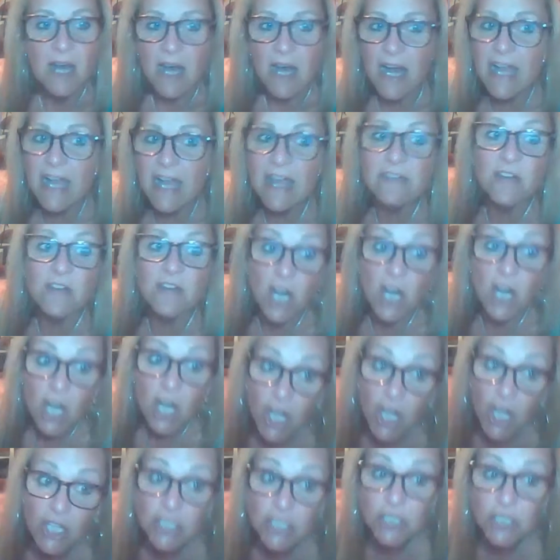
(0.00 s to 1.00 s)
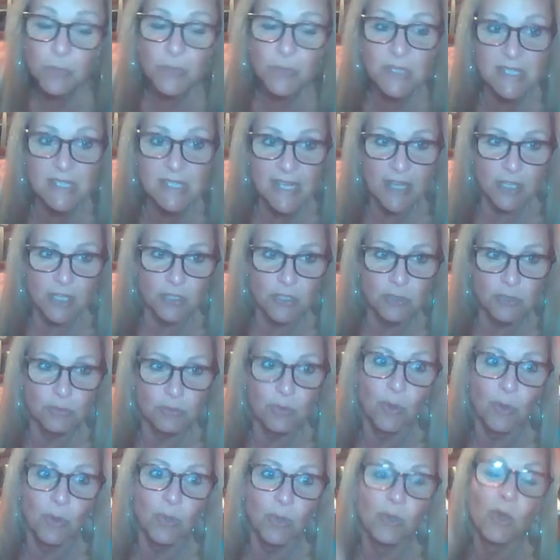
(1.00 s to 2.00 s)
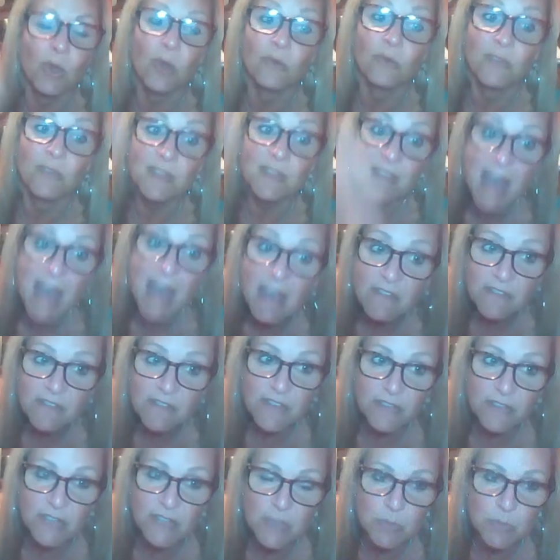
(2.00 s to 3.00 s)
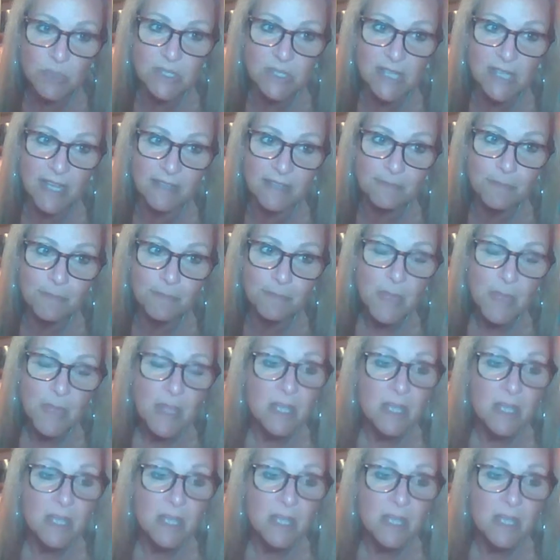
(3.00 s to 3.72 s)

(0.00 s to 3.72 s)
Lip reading: I have 100% control over that 50%.